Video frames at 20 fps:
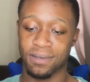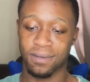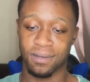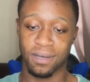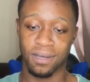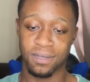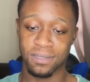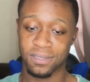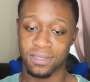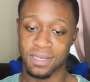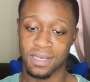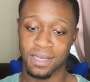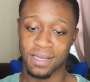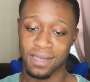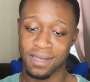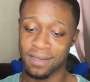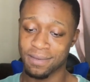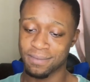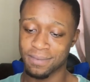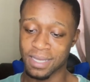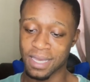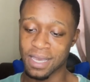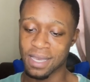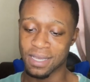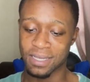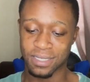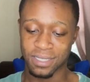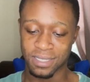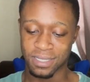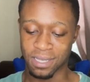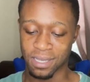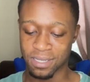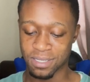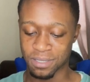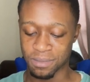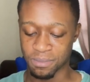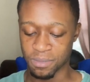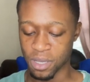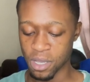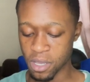also, and yeah, it's just
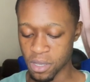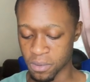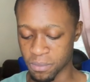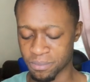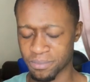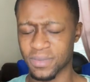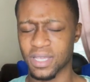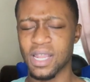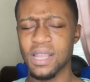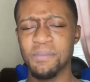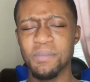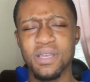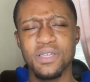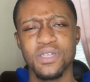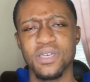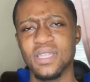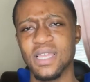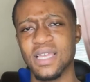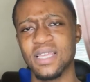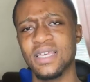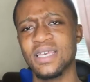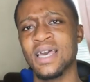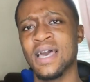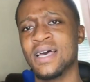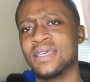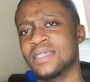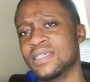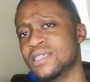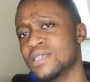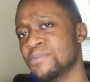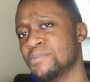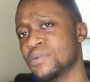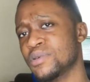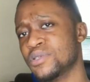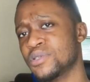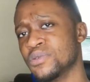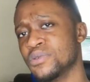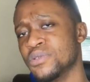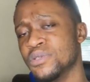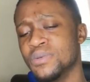awesome. Oh, did I mention that it has a zipper
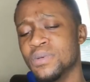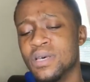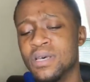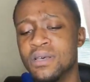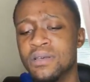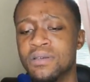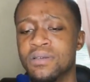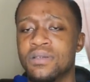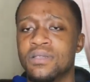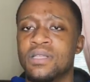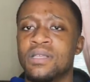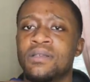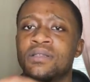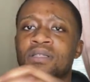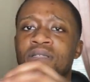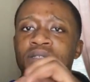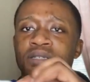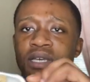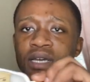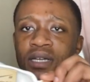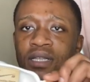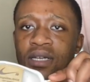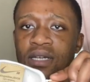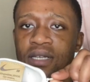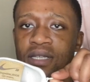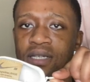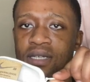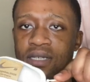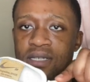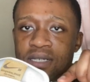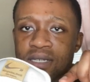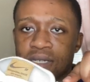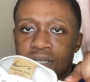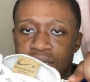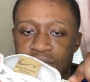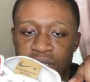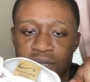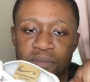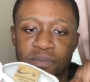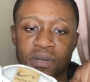too as well? Take a look at this.
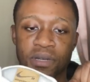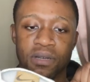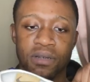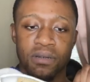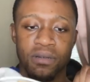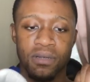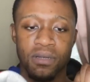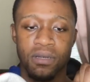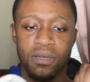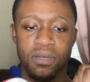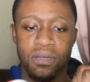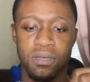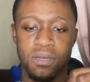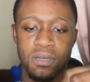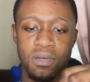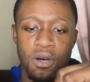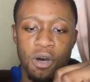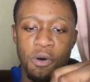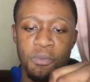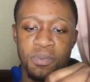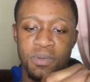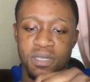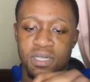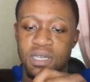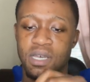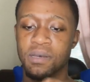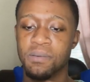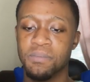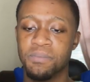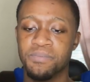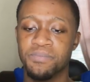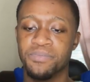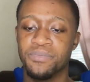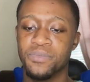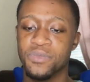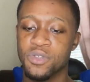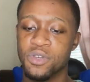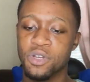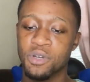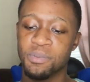Zipper opens up.
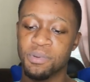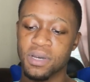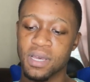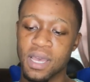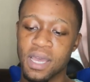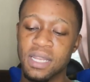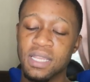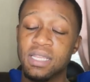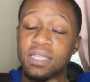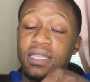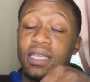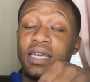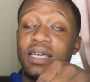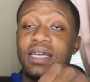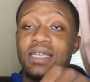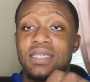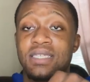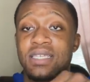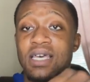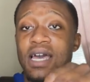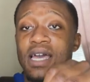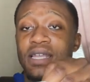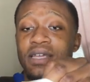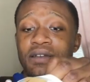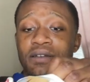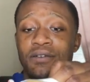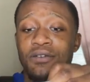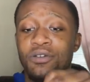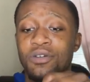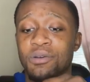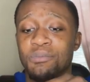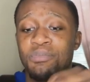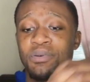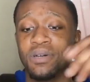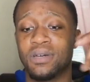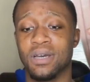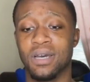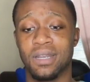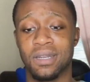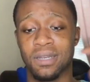You can put anything inside here. You can
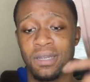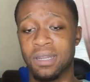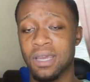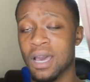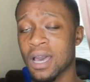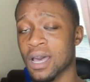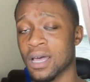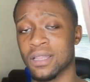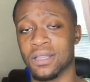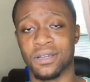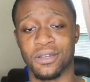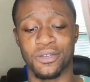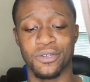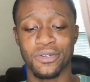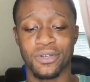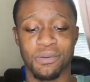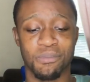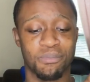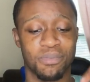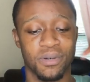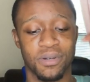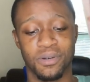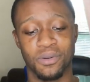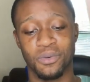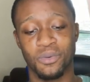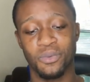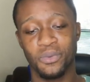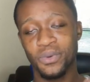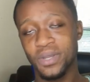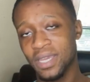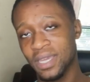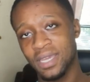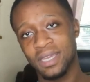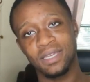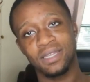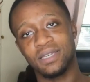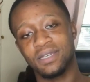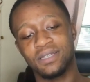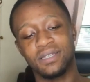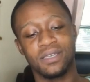put a dollar, you can put
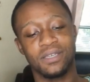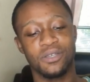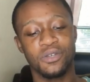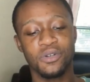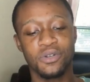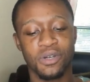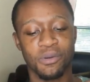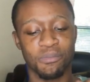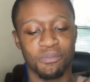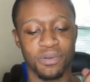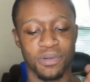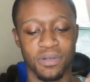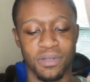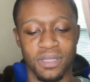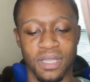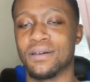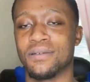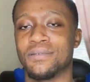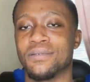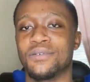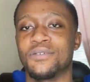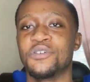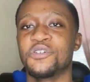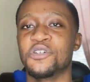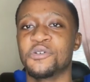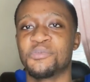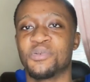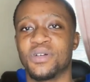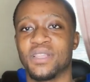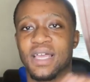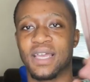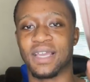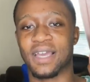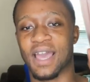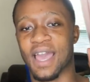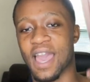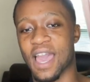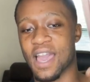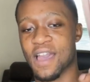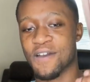weed in it, you can put like you can put like
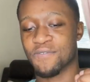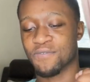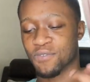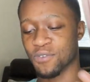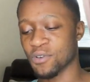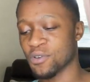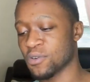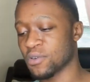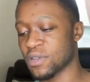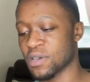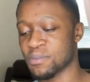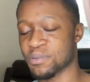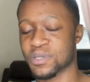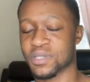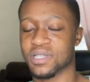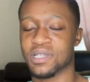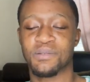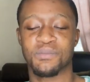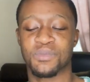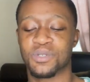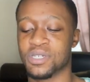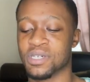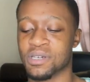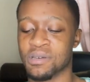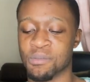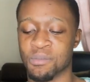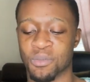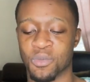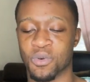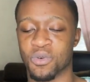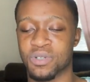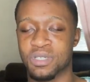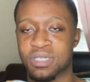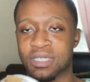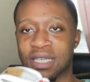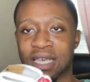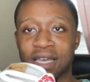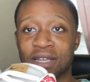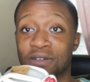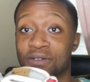a half rolled up Slim Jim or
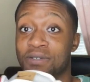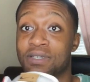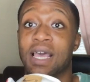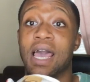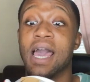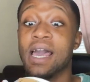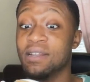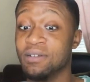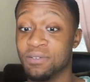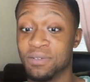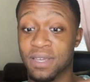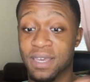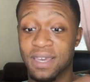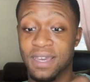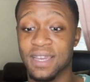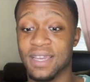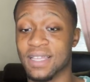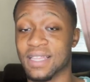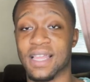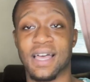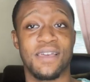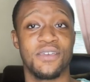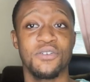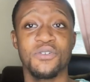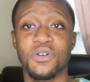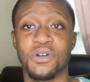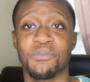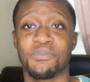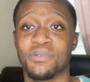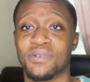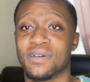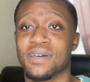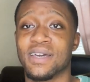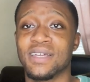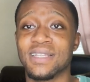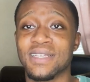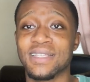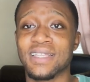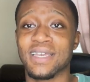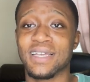Skittles. I don't care, like you could put
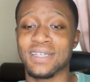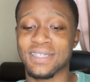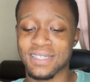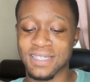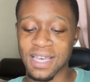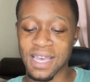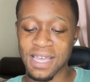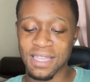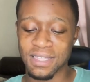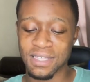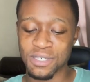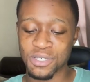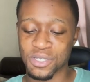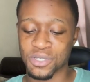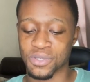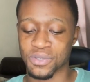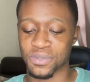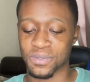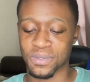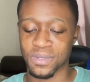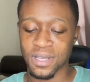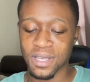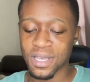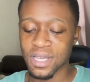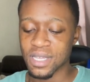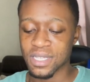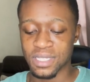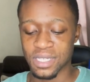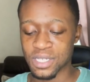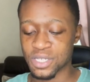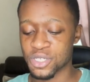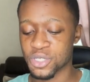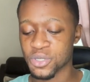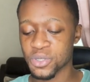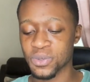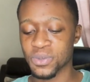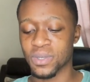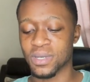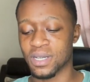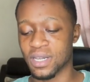anything inside this shoe. This
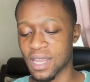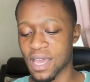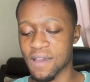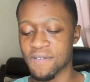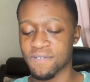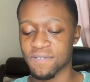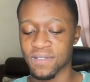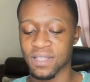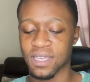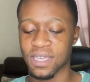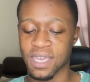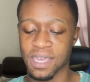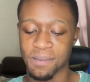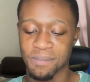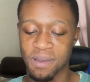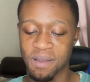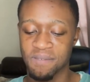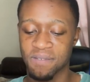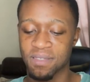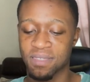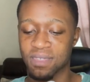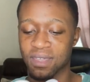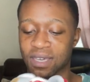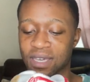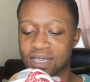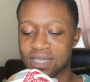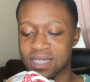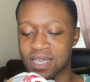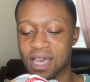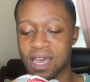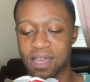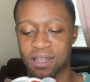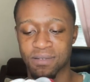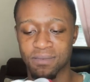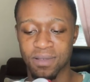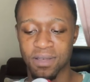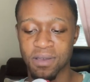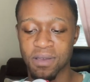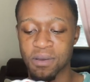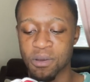shoe will definitely keep everything inside,
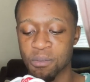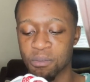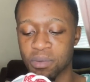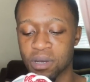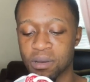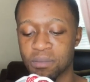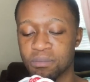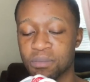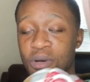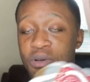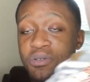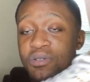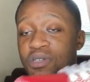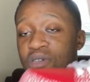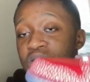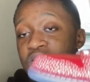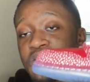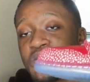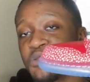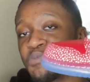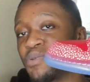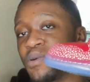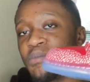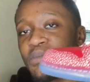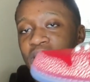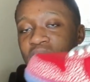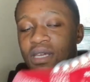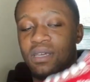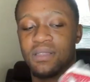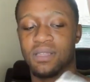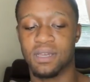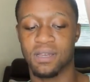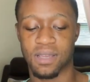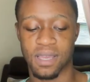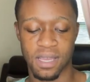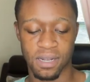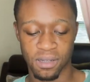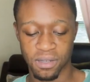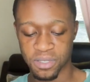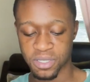but mostly you just put money in there.
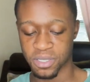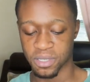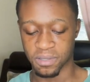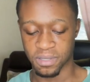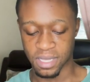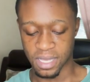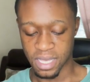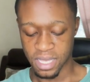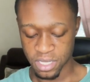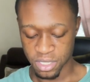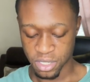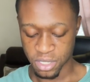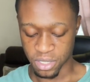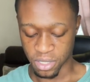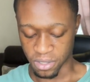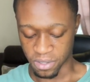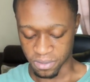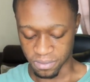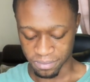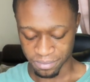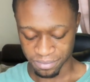And also the insole,